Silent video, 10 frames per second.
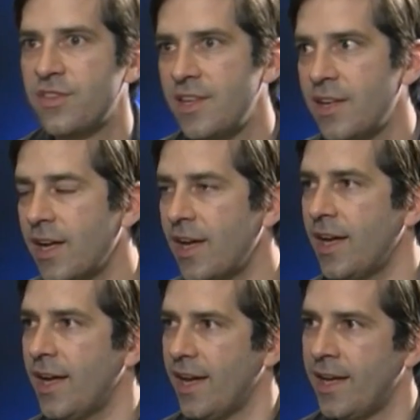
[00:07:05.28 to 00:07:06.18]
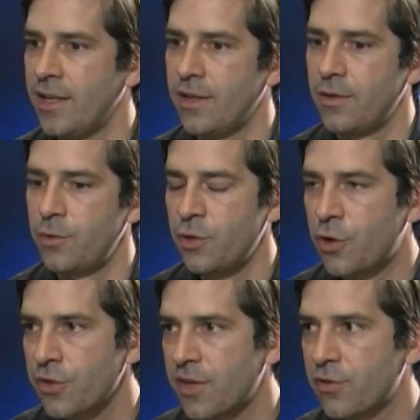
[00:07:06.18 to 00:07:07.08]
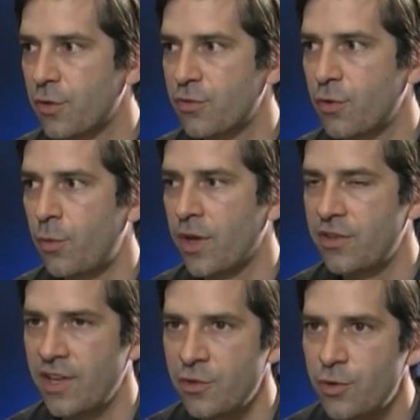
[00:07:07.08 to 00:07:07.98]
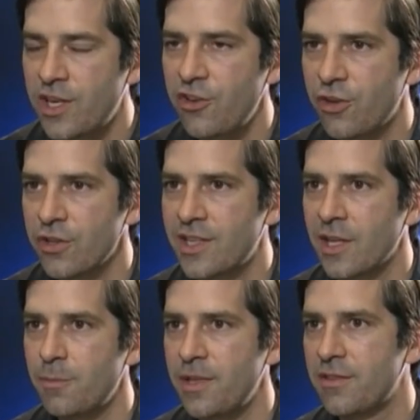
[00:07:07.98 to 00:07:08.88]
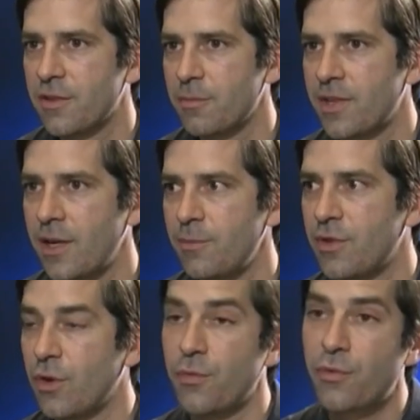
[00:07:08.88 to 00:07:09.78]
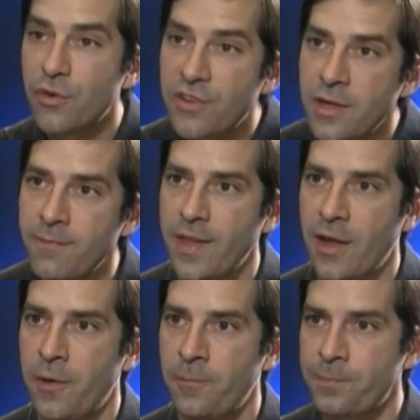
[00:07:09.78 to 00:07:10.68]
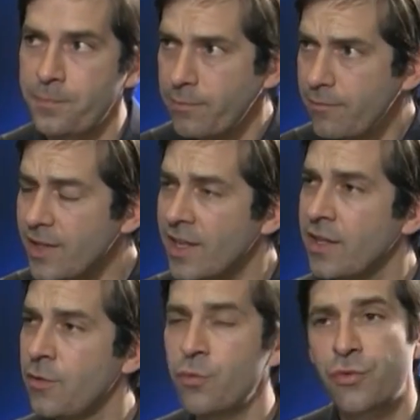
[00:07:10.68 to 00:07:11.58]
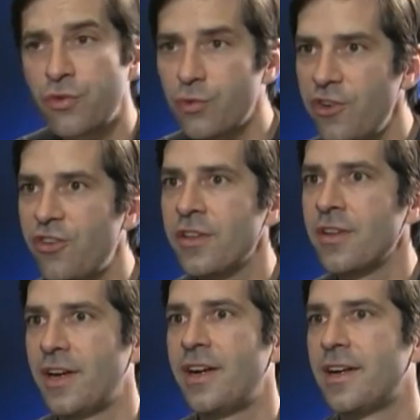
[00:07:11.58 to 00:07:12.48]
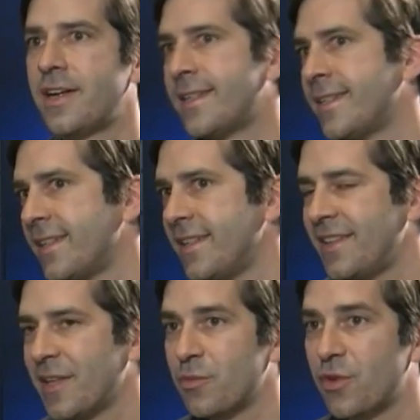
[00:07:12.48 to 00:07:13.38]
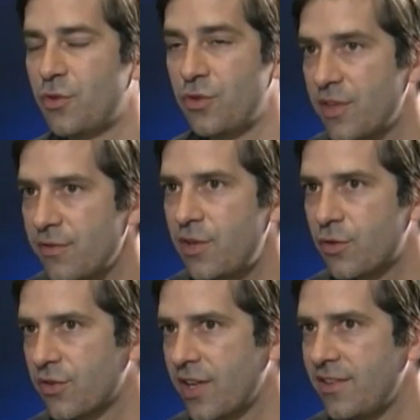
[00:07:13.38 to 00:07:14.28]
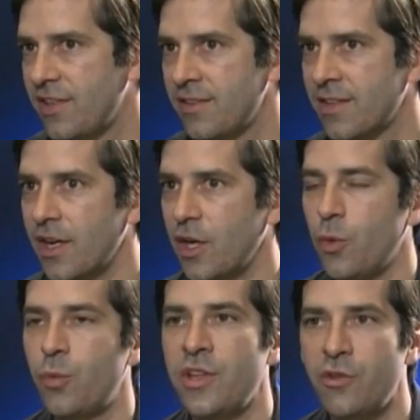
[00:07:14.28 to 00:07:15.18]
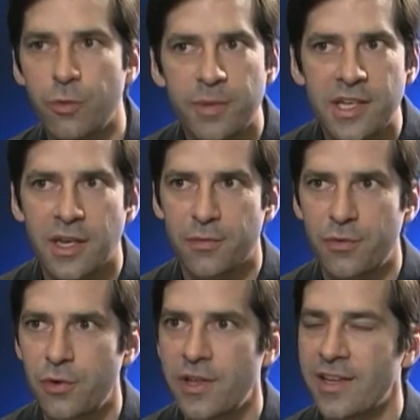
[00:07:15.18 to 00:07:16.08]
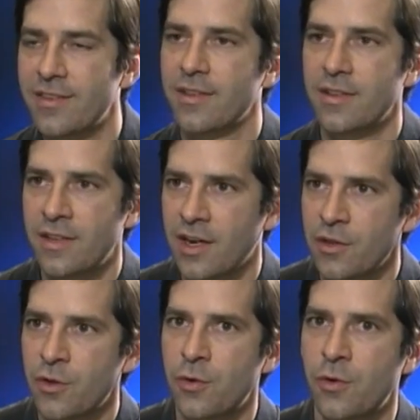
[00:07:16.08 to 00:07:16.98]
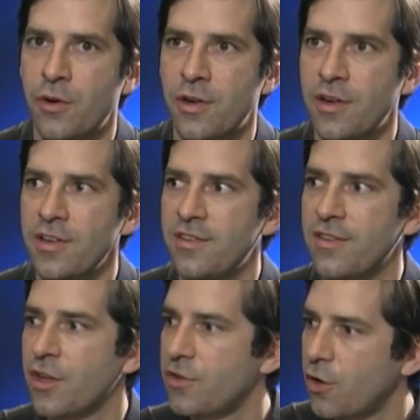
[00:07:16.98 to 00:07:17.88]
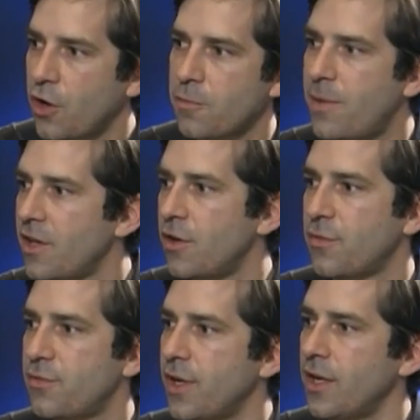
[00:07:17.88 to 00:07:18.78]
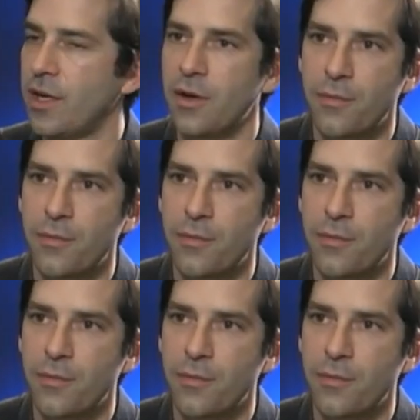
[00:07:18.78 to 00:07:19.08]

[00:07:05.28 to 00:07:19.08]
We see, and in the context also where the education can be sometimes faulty. And frustration in terms of the civil societies. We need to be careful that there are it's not a hotbed of